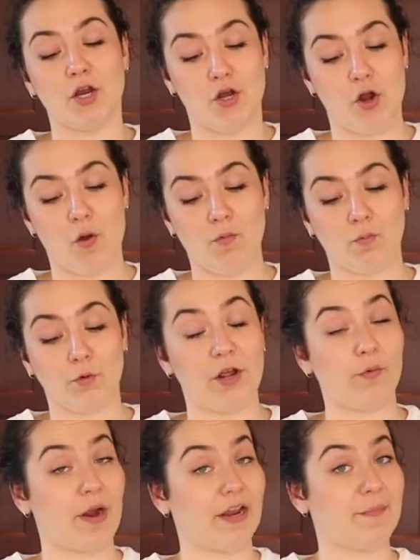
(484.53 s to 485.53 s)
No. Would I
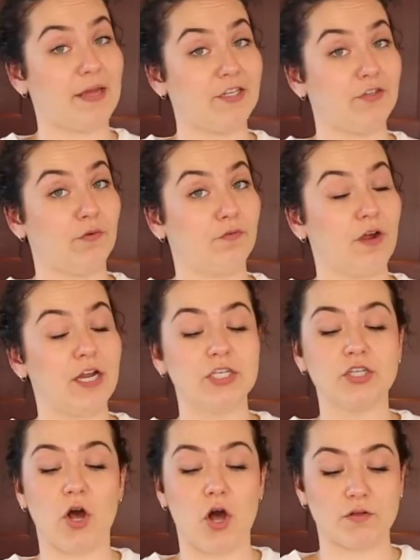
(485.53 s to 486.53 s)
recommend it to a
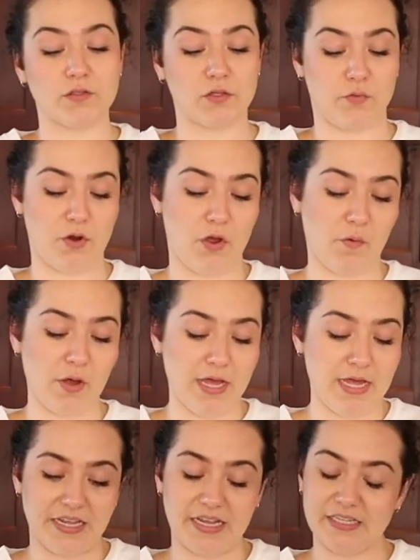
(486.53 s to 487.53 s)
friend? Also no.
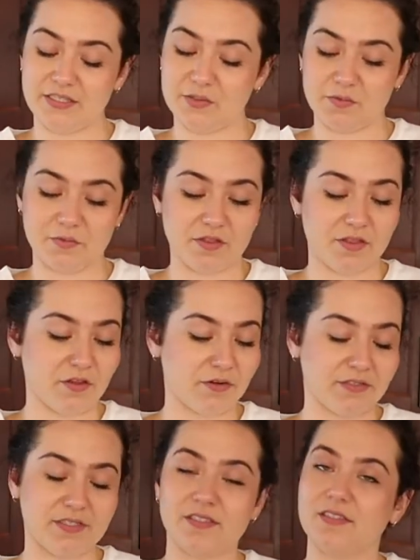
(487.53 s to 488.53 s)
It's
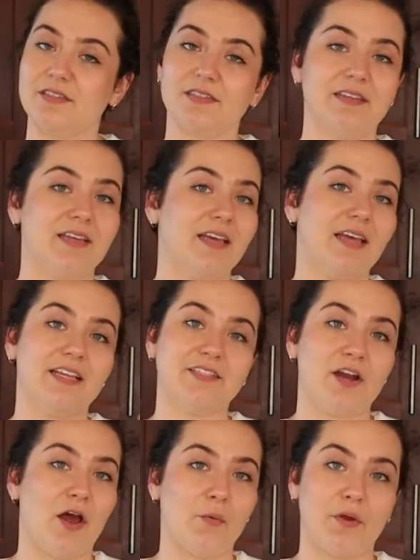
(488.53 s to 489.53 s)

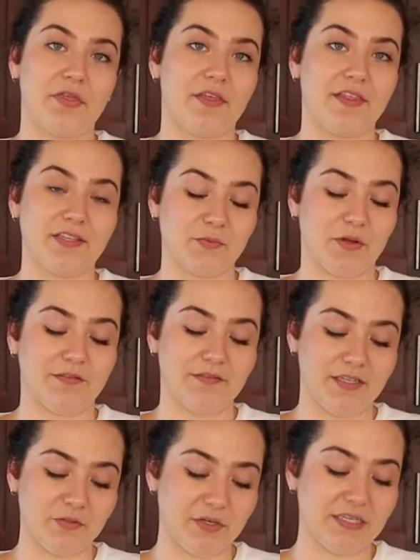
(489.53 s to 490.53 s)
not worth it, this one.
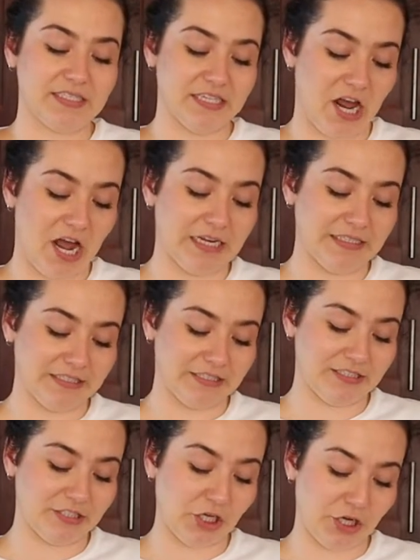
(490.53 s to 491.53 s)
This one is not
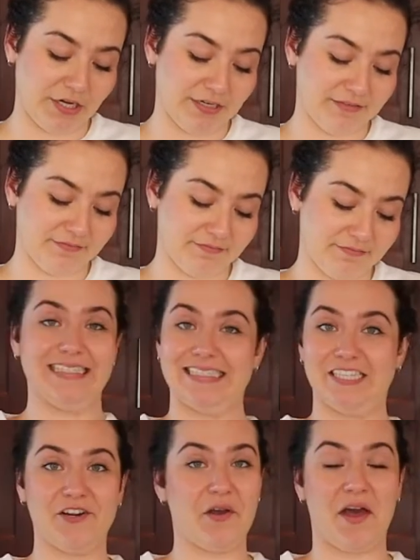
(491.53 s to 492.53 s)
good.
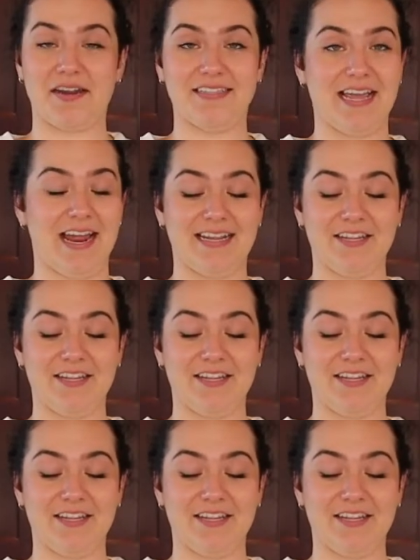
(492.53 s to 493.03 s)
0 out of 10.